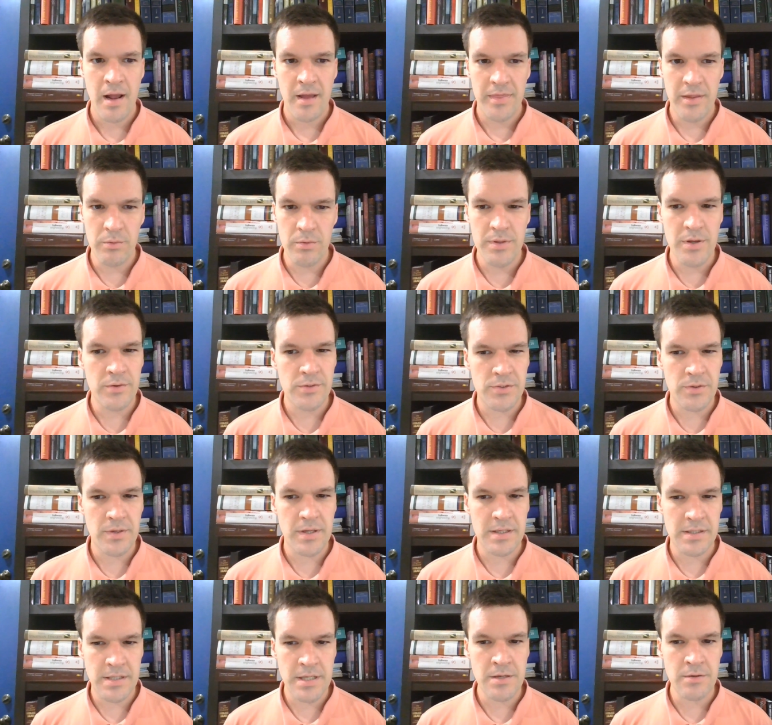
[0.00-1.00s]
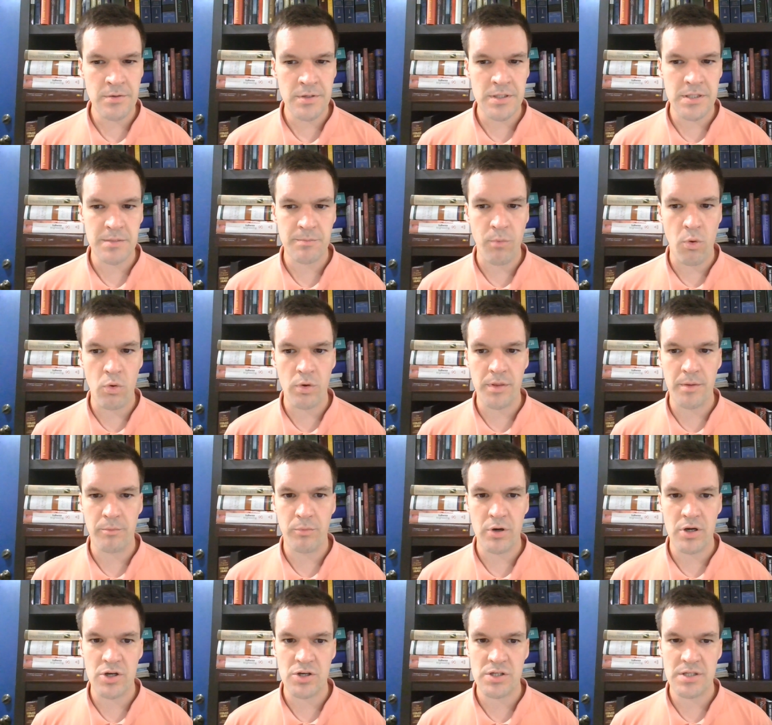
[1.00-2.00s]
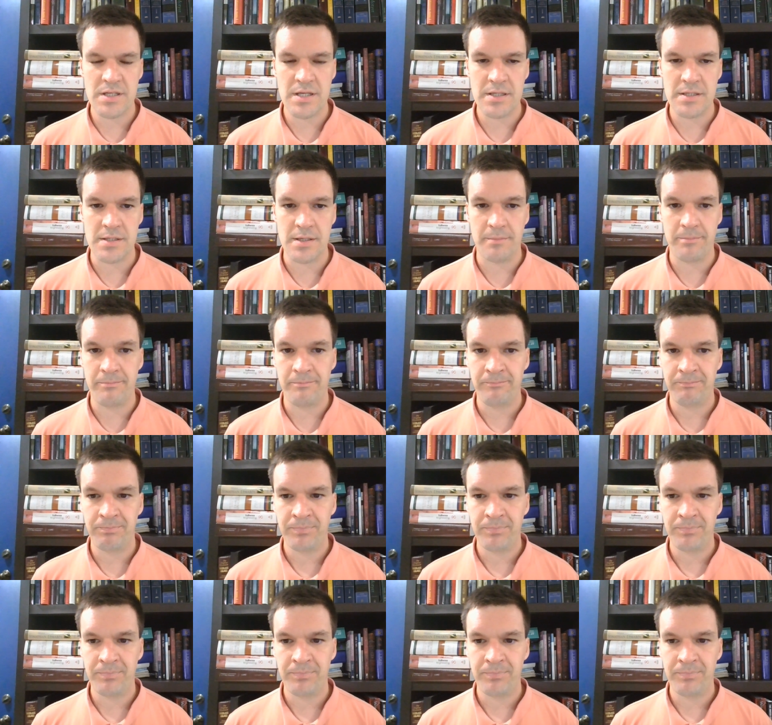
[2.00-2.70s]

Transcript: there were those who continued to support the British system.